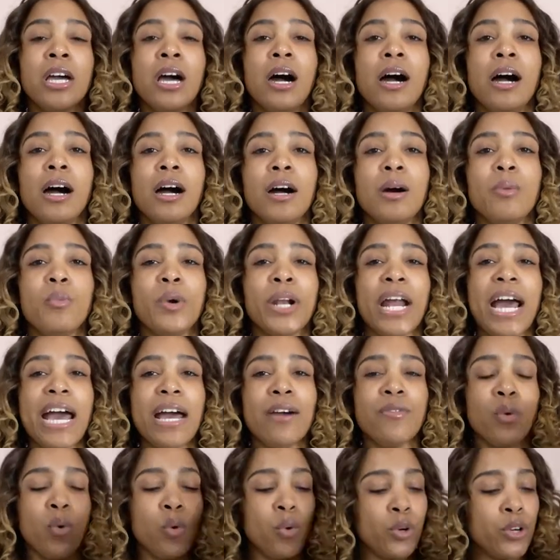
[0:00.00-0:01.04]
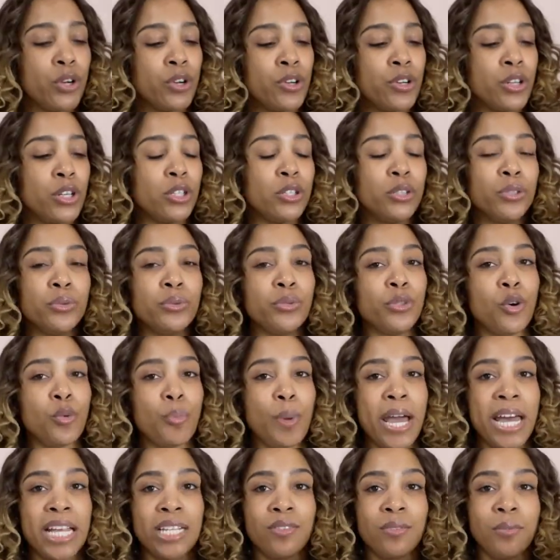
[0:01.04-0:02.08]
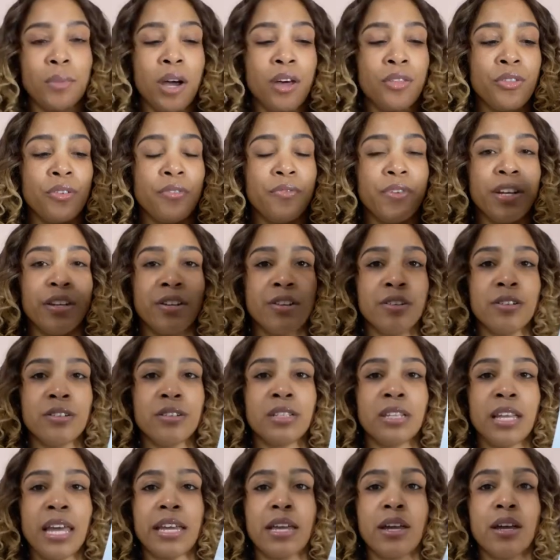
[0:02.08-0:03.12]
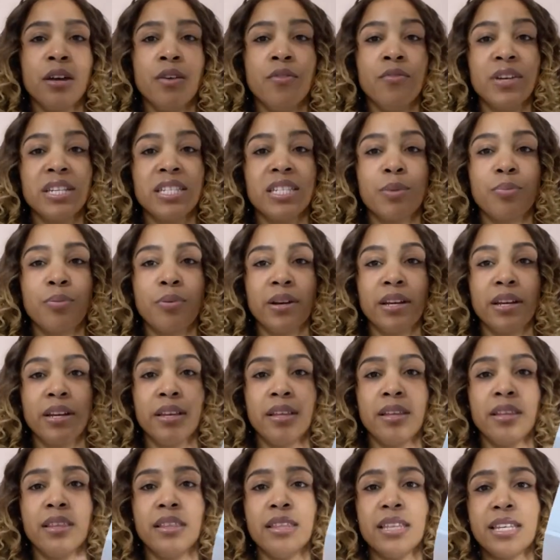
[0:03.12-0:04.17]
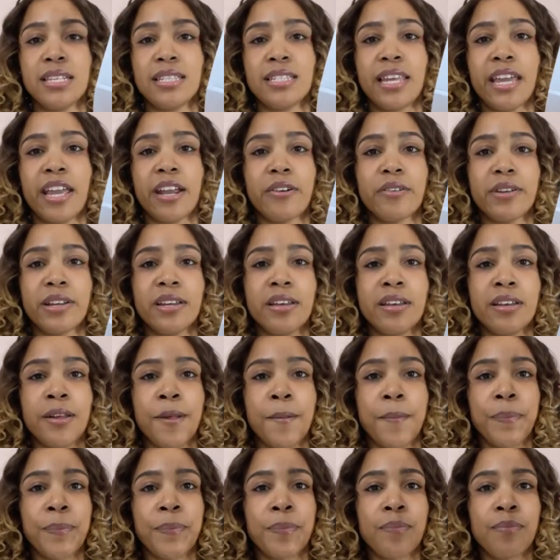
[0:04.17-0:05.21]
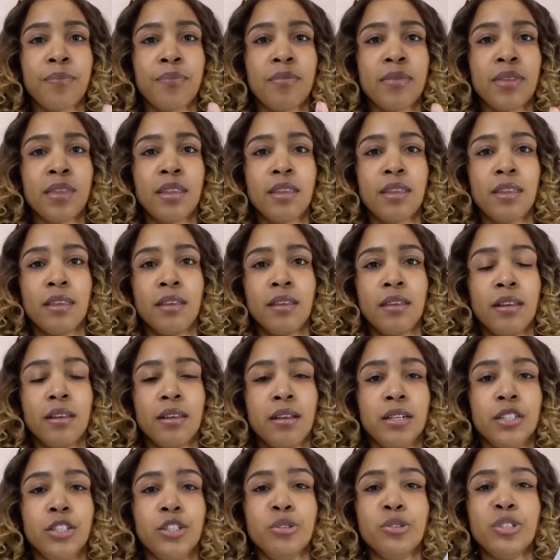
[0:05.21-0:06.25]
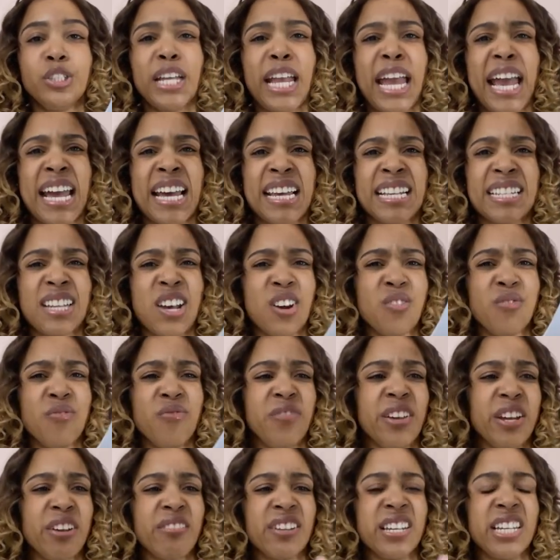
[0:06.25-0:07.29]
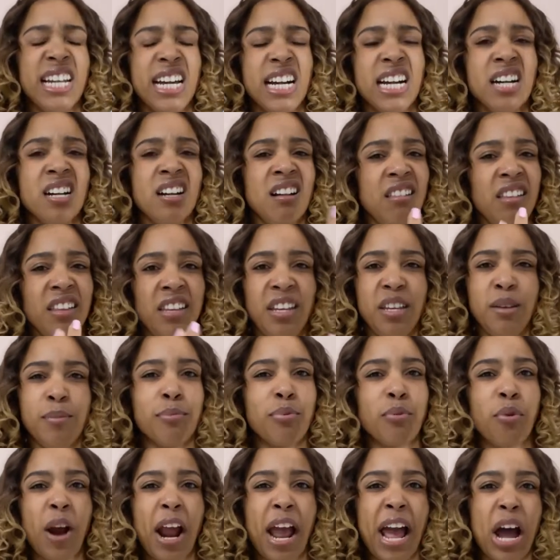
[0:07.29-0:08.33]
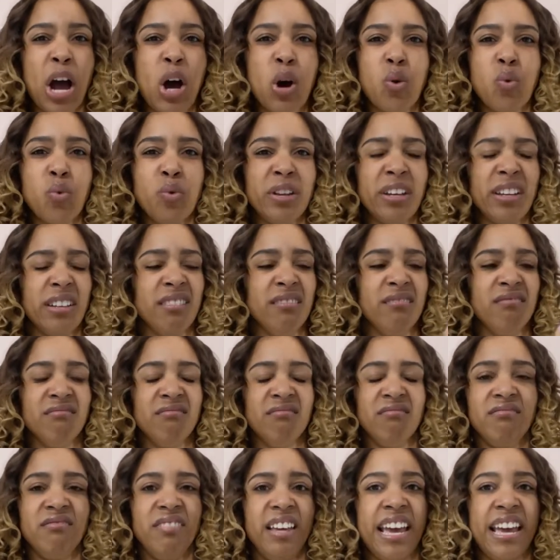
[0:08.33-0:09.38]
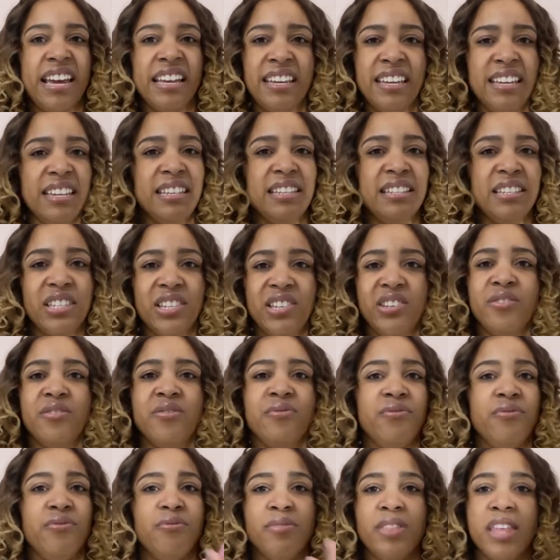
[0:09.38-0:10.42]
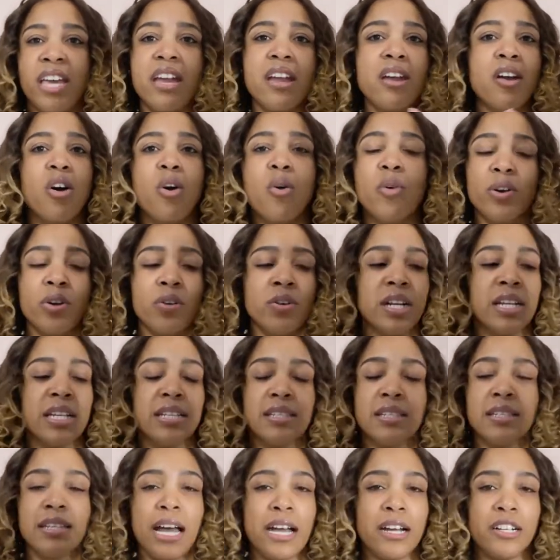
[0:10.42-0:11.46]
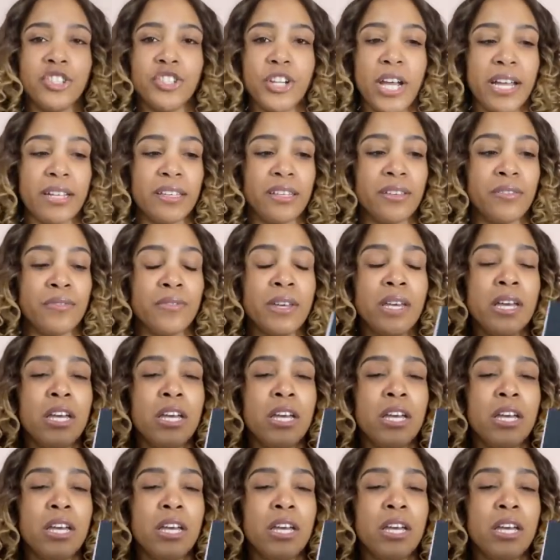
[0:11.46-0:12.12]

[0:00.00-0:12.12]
Um, when I have ordered glued notepads from other vendors like VistaPrint, this area usually has a very ugly brown adhesive thing going on. It's not attractive.